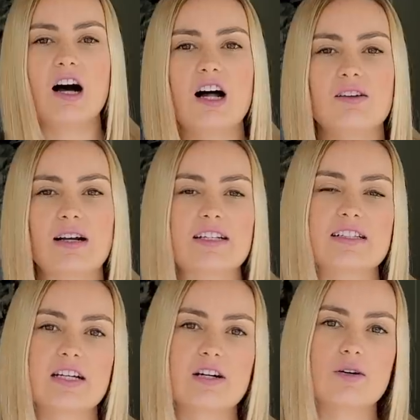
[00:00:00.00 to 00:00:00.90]
All right,
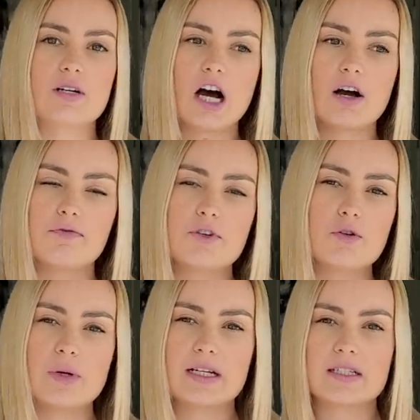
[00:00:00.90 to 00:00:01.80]
so a few
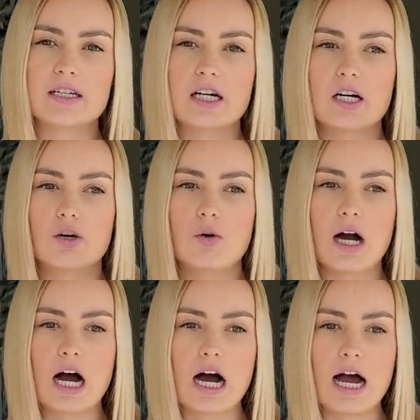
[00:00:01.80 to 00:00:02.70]
weeks ago,
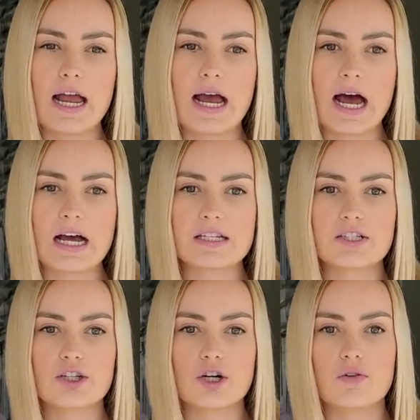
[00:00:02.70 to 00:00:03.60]
I
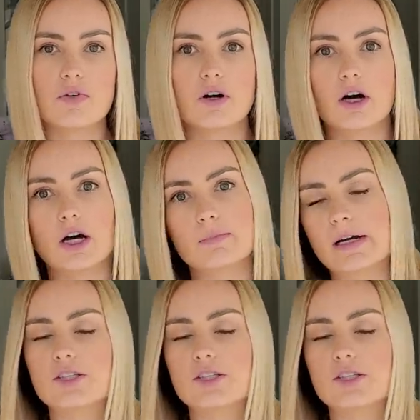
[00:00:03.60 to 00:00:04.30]
asked over on my